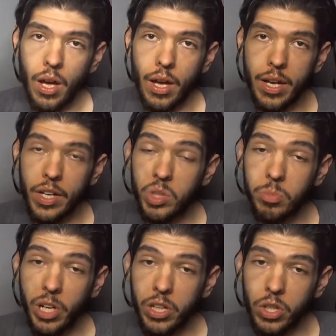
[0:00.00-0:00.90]
and
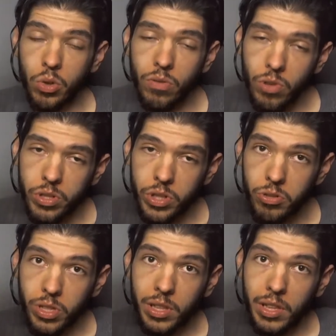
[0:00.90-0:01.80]
explaining the universe.
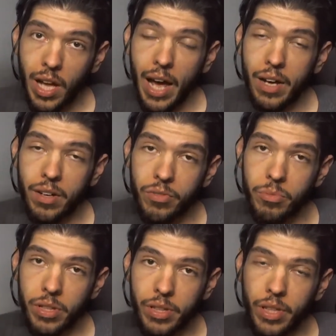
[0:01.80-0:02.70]
There's a lot of
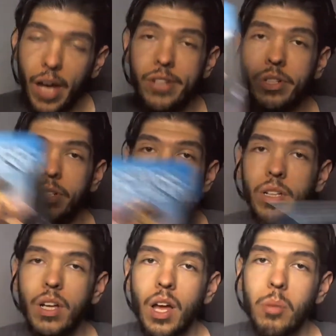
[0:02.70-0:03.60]

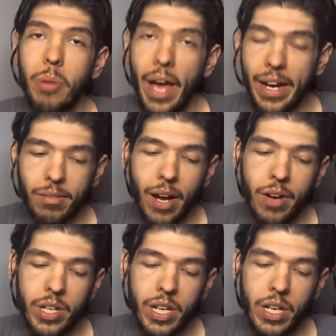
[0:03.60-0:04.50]
mythological
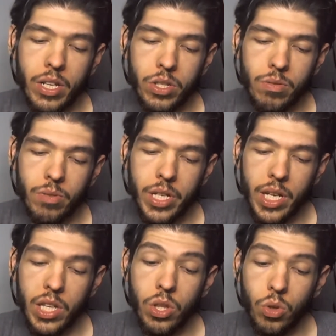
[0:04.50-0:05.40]
background and history
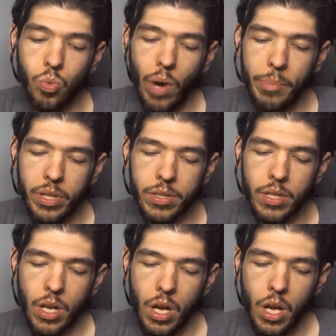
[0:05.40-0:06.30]
in those weapons.
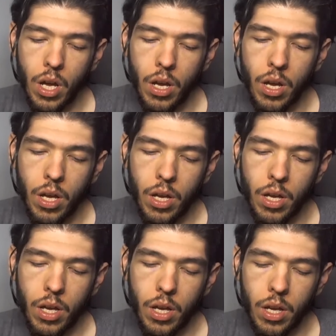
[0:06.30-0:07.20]

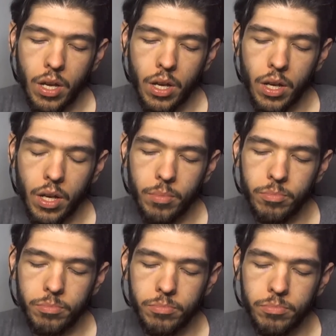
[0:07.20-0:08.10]

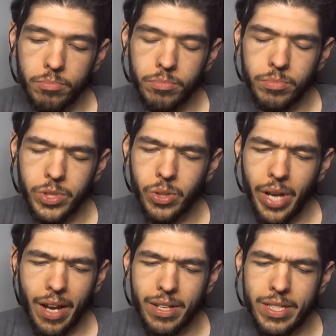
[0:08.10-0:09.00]
So
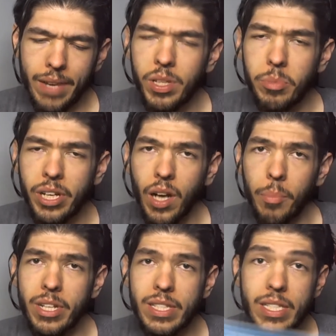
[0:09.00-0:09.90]
yeah, definitely pick it
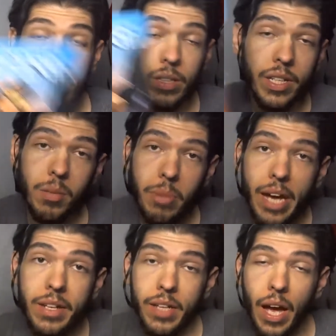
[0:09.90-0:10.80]
up. It's still in
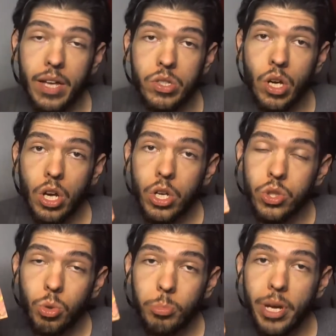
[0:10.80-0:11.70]
demand, guys.
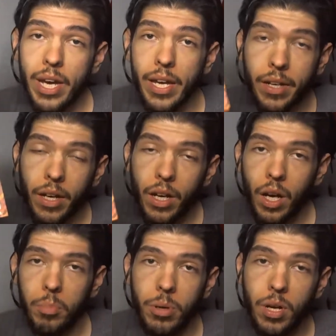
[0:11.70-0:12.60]
So pick up